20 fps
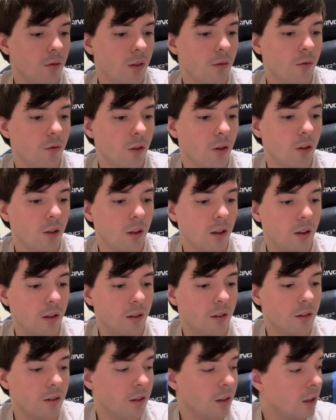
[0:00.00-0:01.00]

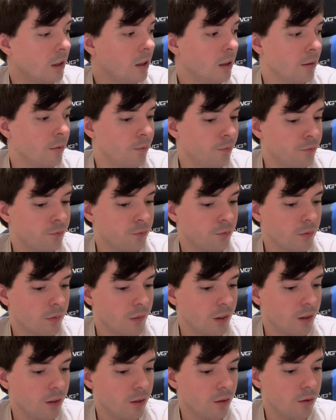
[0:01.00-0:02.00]
for
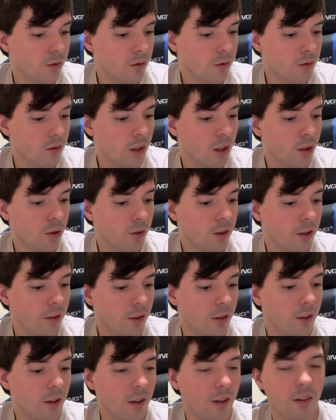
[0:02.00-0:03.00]
because
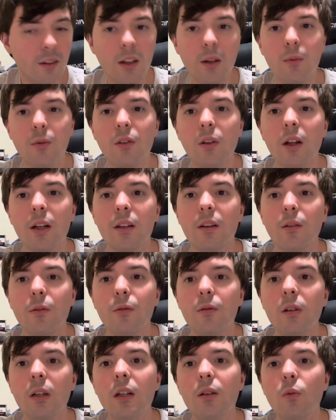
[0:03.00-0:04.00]
it seems like the
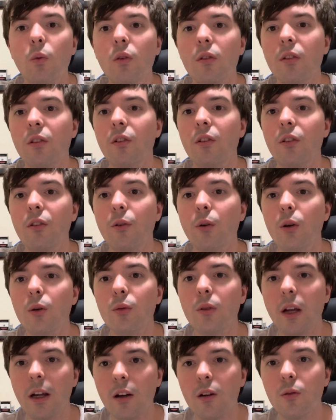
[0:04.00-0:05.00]
feed wants to slow
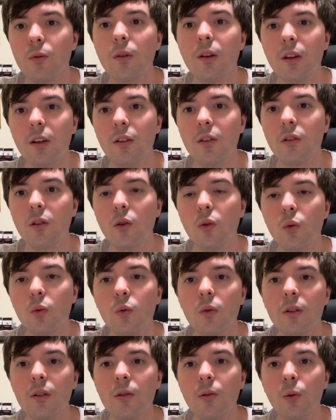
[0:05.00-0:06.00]
down with this gold
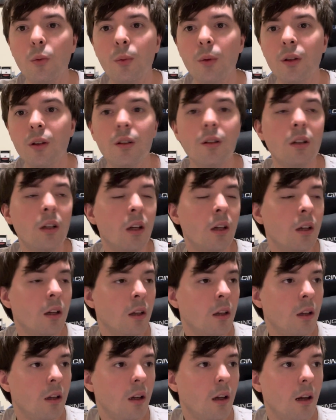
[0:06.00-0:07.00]
one a little bit,
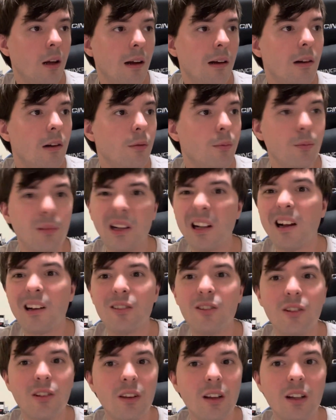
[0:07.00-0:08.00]
but I
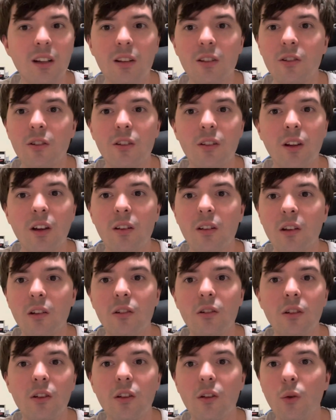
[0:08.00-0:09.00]
just think it's just because it's
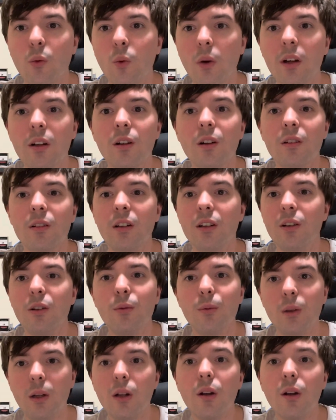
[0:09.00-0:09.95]
just a wetter nib,